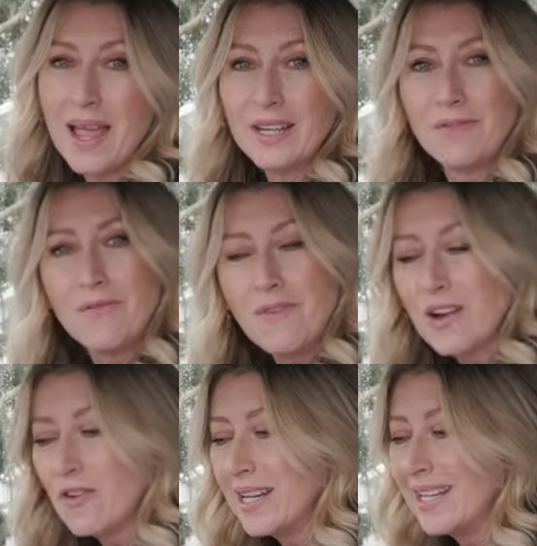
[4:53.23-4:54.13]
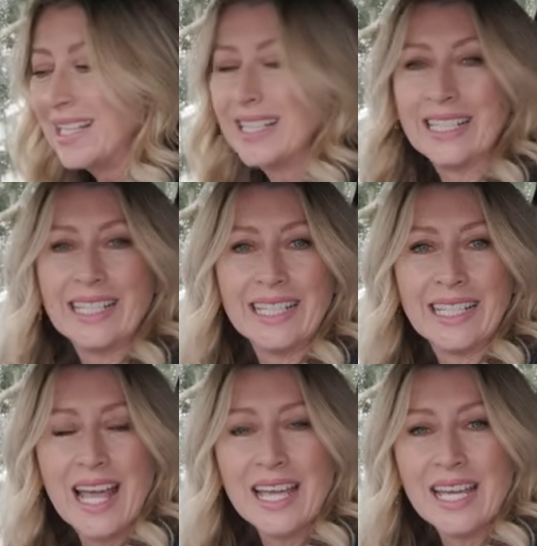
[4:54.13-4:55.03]
and a very clean
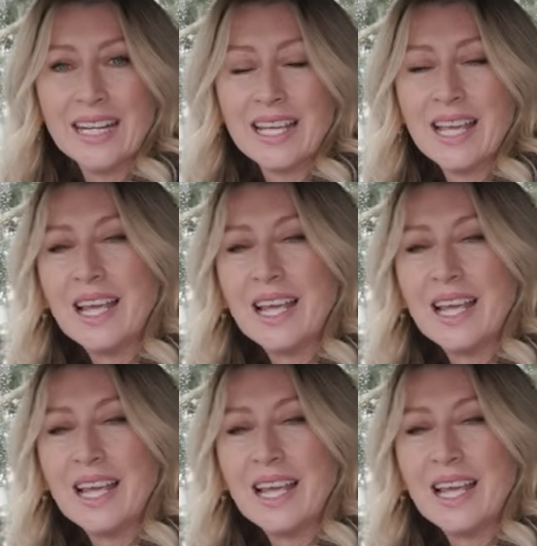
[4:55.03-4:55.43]
layout.